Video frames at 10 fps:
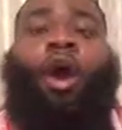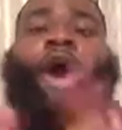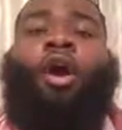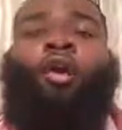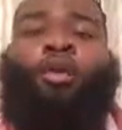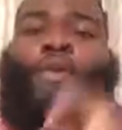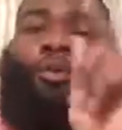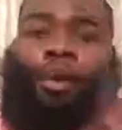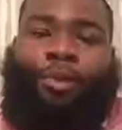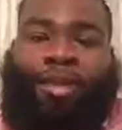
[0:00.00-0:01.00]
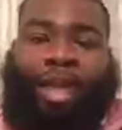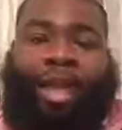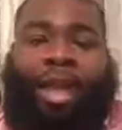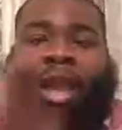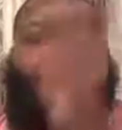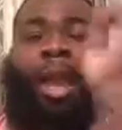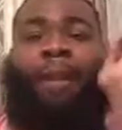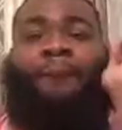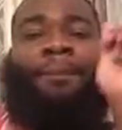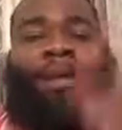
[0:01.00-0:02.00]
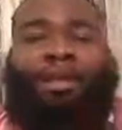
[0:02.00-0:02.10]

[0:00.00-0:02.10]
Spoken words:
Oh, one more thing. Be